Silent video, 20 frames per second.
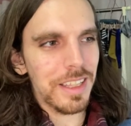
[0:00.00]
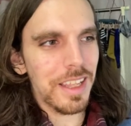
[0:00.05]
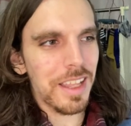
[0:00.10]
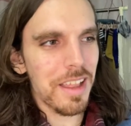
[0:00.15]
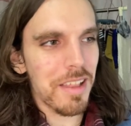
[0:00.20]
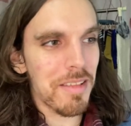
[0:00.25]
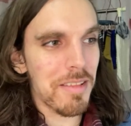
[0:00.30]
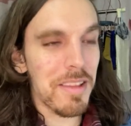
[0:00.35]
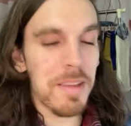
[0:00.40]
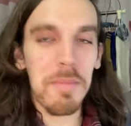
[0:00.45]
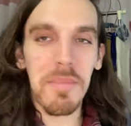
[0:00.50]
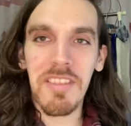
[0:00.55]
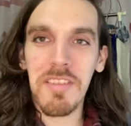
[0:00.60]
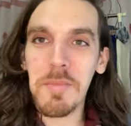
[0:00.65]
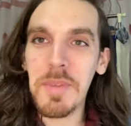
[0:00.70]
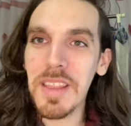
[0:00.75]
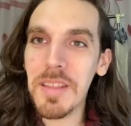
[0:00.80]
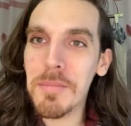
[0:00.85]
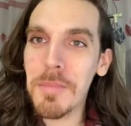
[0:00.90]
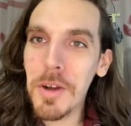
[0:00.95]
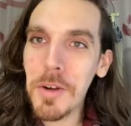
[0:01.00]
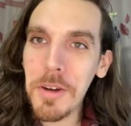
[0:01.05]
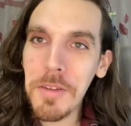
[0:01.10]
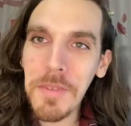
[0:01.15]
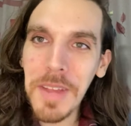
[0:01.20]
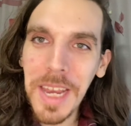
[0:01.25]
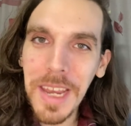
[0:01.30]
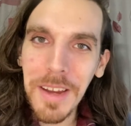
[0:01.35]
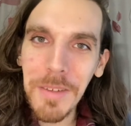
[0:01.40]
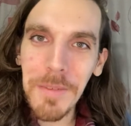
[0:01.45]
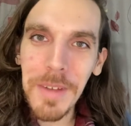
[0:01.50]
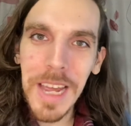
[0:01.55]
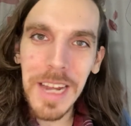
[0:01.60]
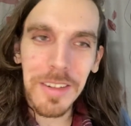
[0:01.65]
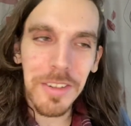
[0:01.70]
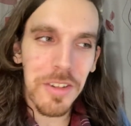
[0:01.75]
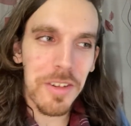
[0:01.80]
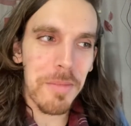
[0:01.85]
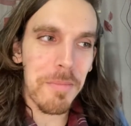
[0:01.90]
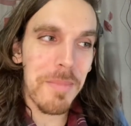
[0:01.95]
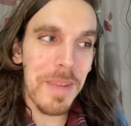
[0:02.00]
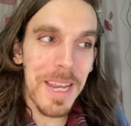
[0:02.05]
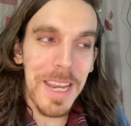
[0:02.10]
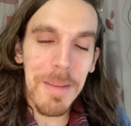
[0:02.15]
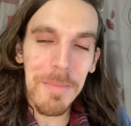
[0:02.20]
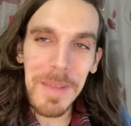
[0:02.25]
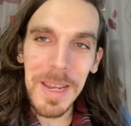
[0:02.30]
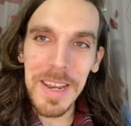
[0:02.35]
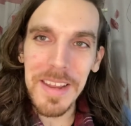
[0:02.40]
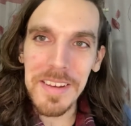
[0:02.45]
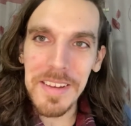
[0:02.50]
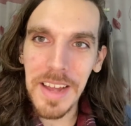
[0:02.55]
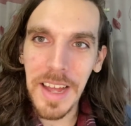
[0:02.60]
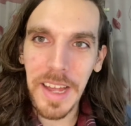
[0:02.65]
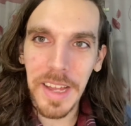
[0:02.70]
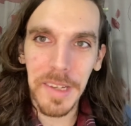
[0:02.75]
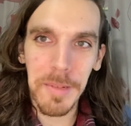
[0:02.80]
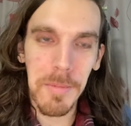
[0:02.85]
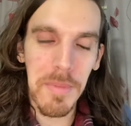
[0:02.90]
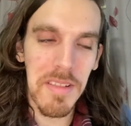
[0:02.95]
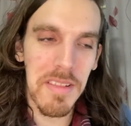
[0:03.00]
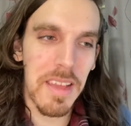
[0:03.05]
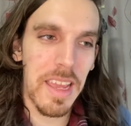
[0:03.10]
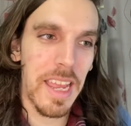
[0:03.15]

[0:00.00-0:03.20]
Seems to be the motivating factor many, many times.